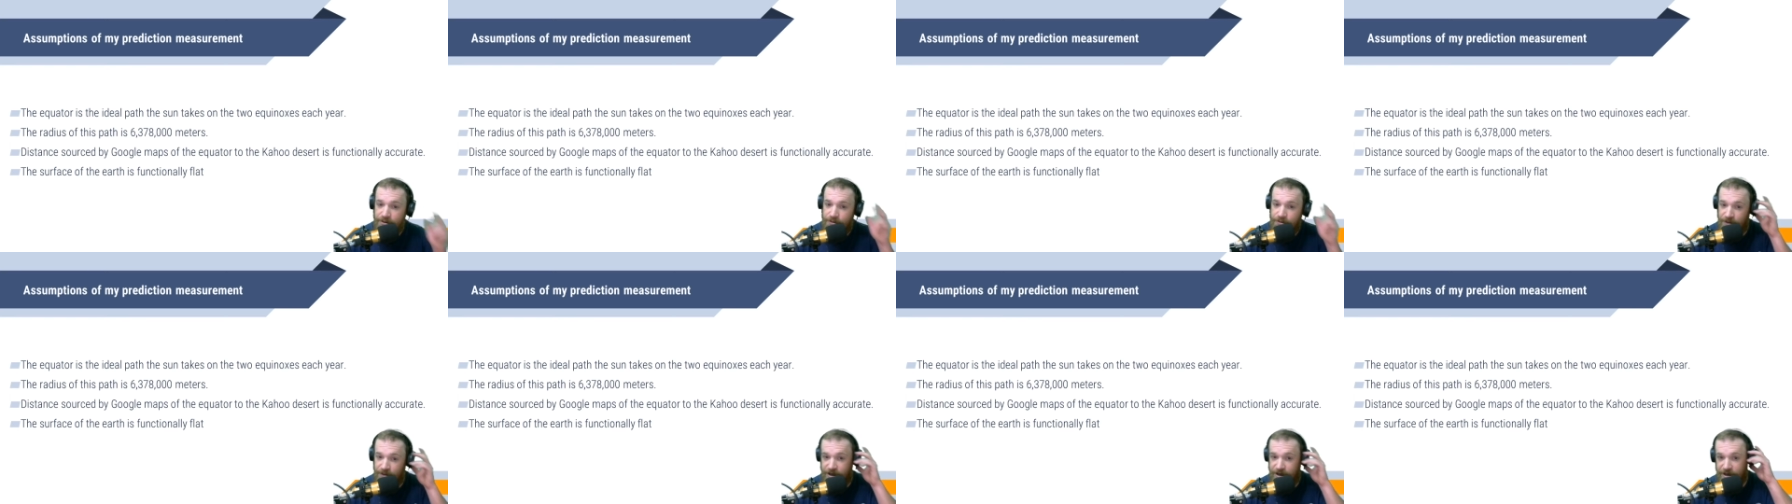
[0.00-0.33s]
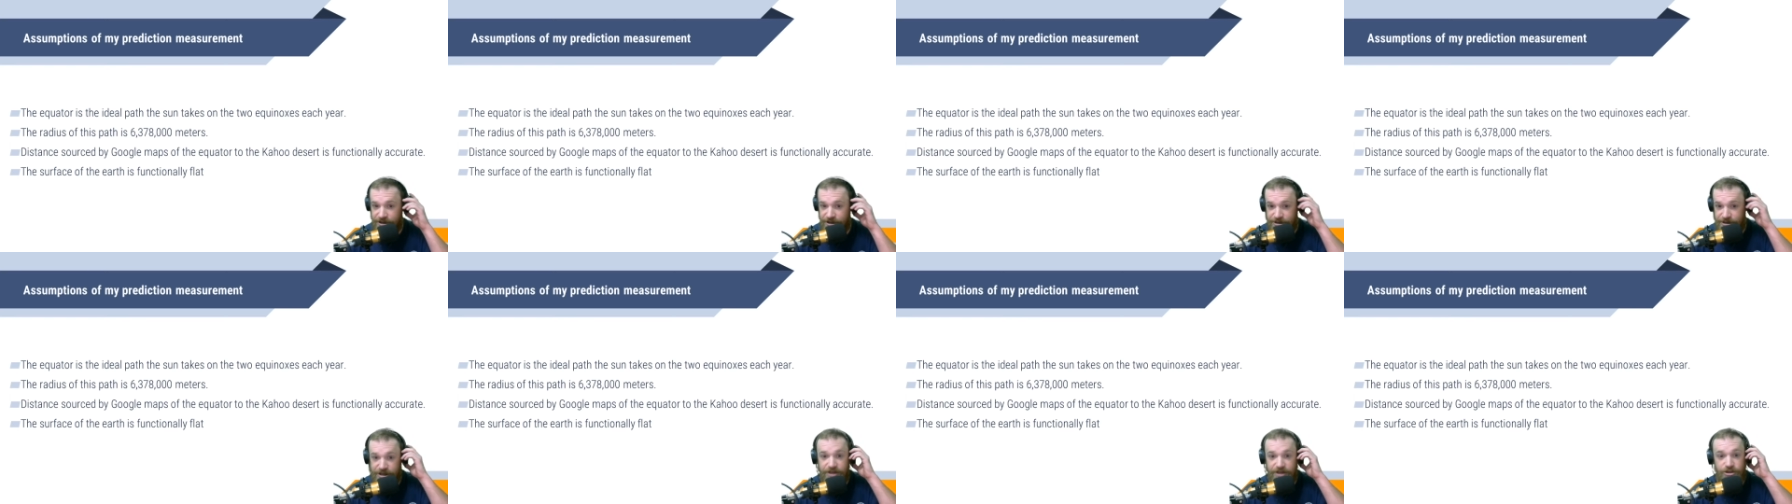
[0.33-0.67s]

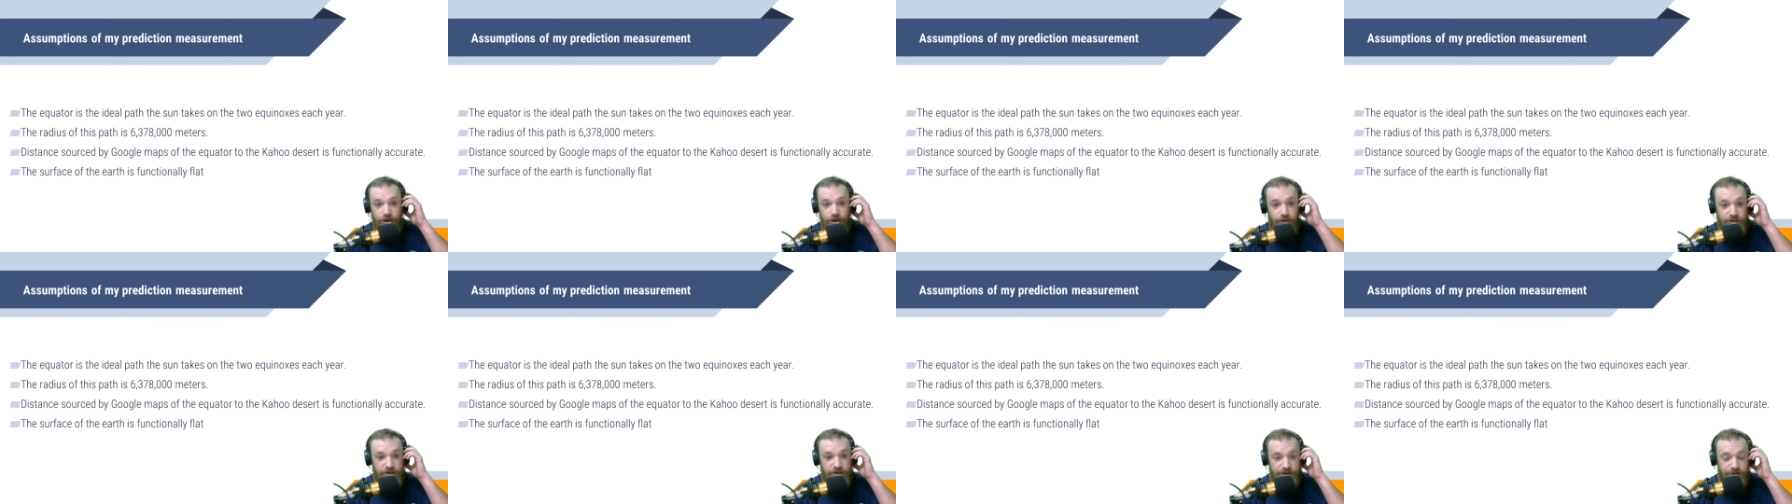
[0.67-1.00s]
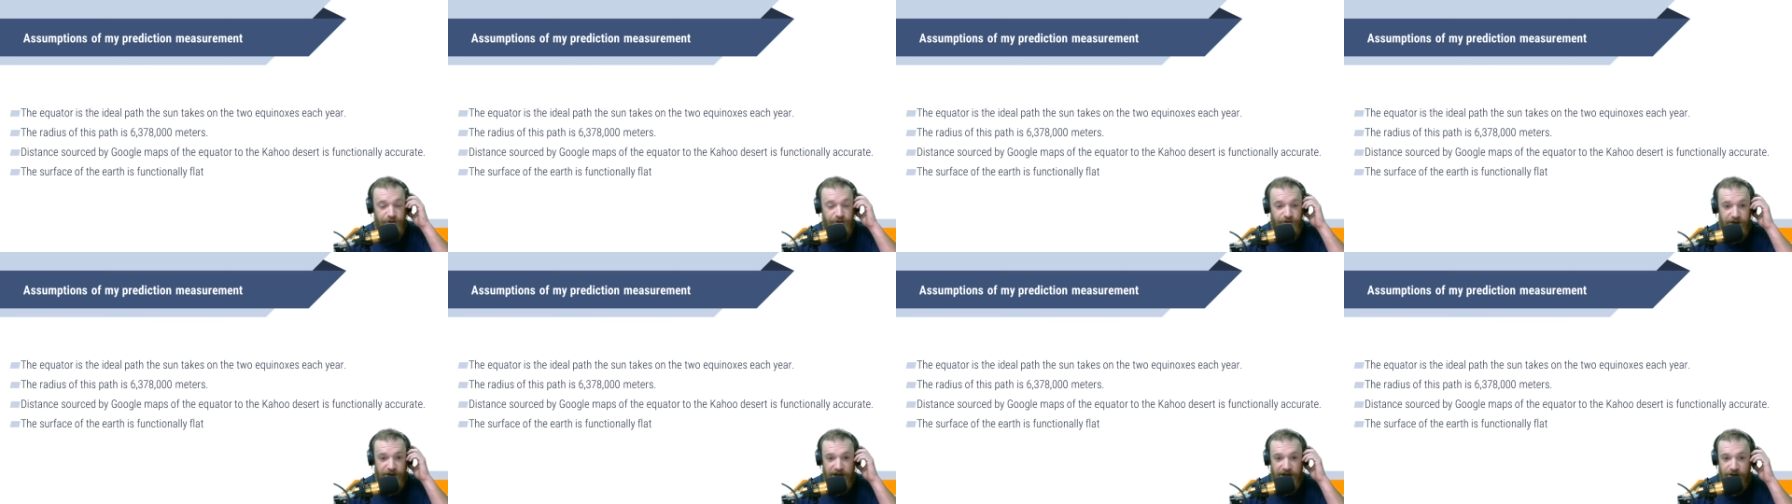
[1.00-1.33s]
because it's always
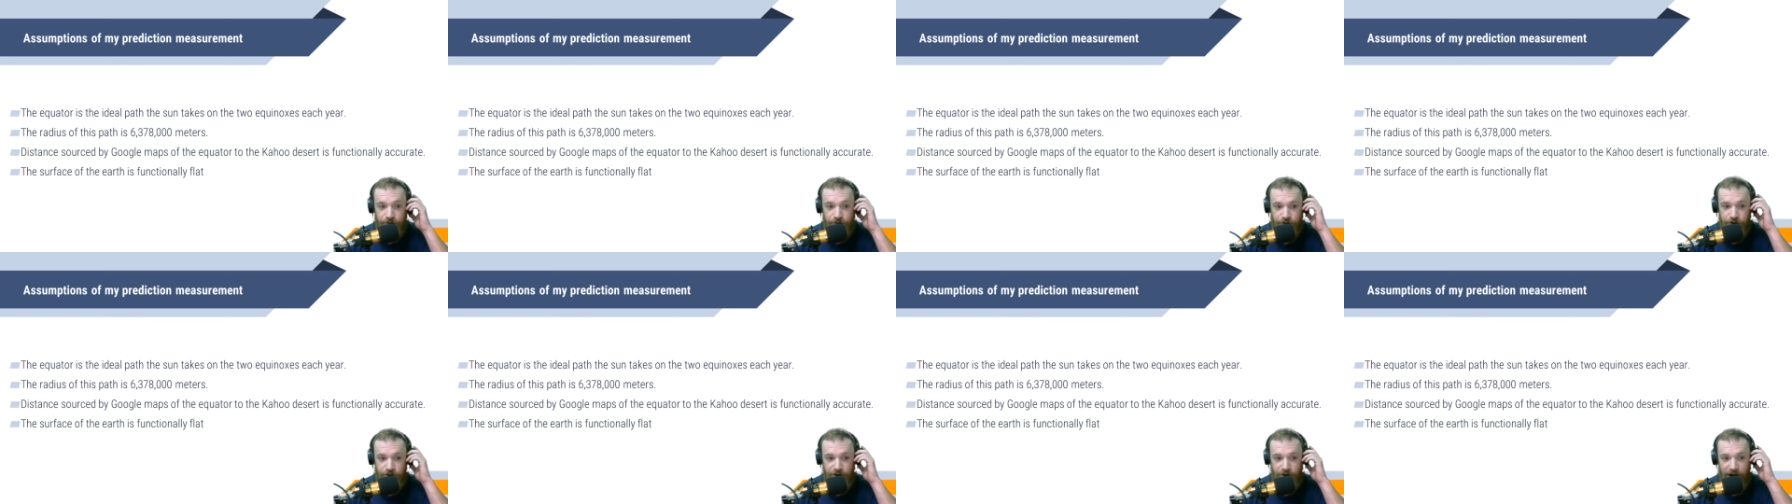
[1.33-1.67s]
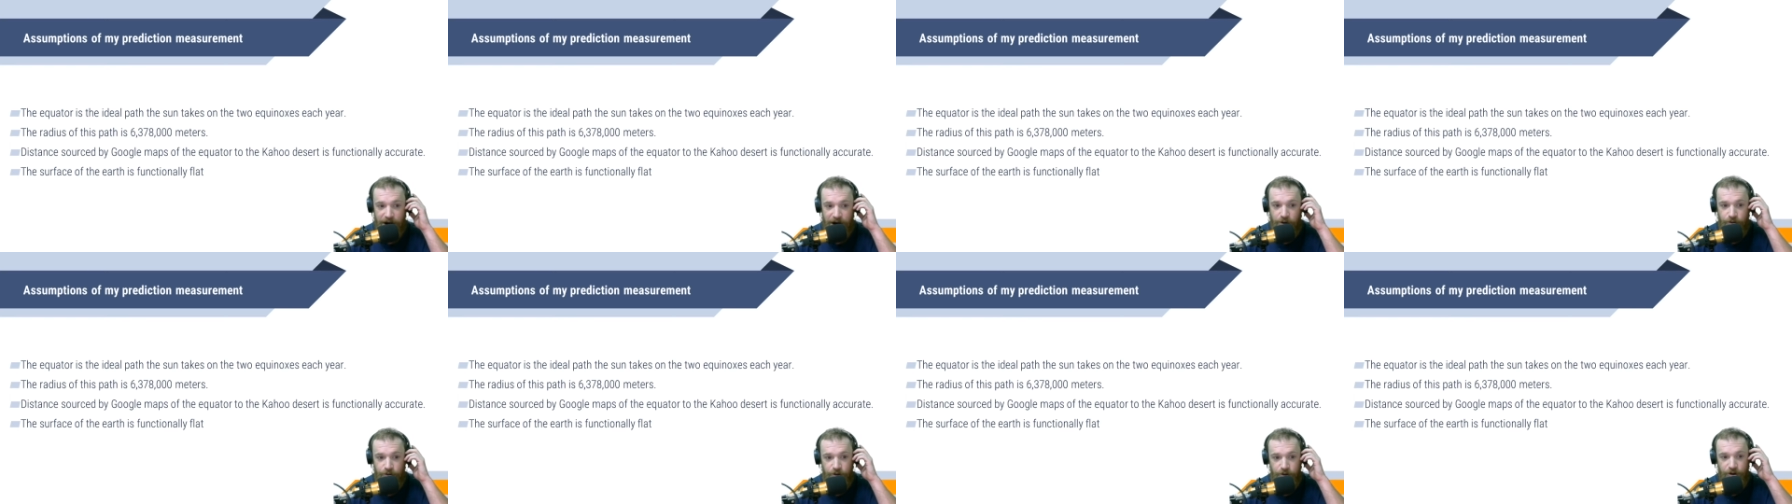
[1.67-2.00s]
moving inward or
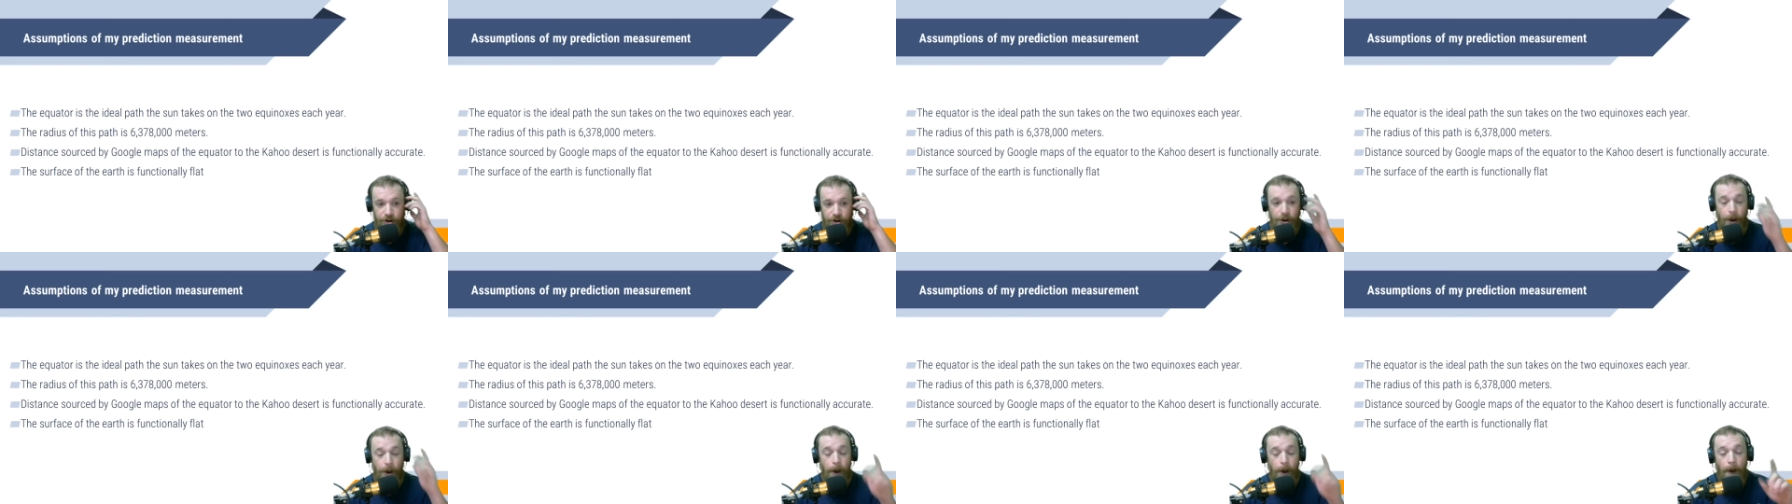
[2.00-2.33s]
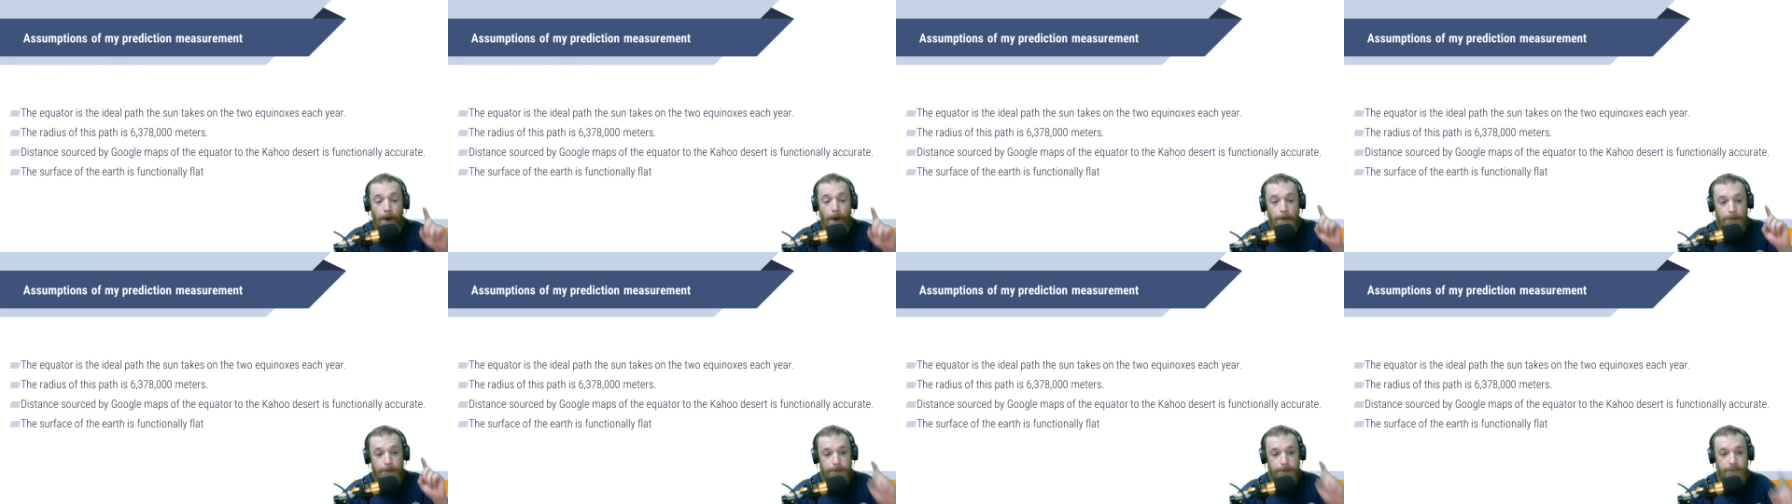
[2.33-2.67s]
outward.
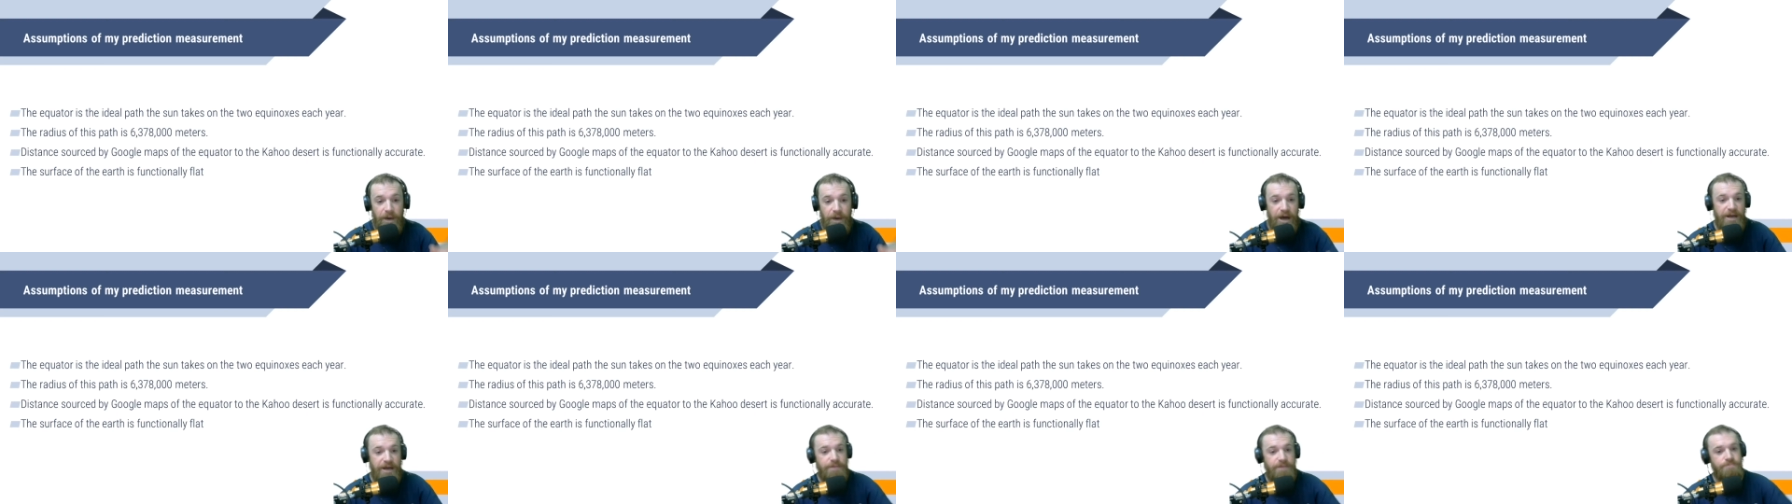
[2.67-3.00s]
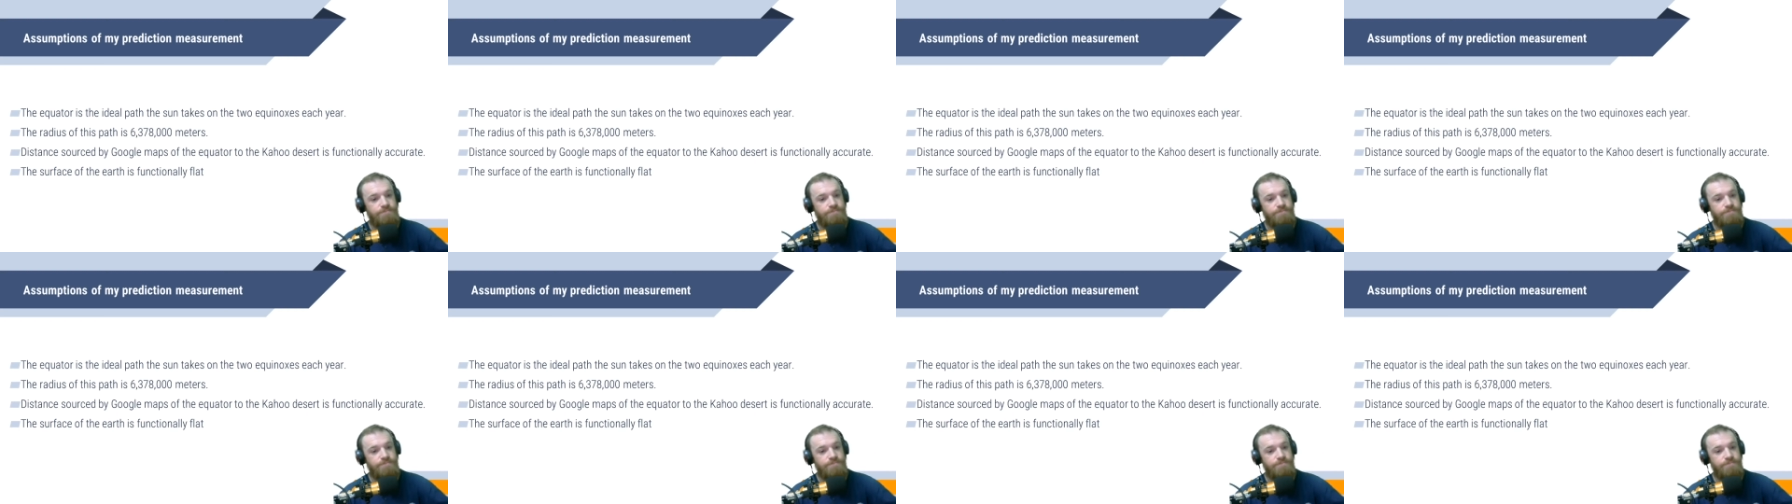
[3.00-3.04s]
But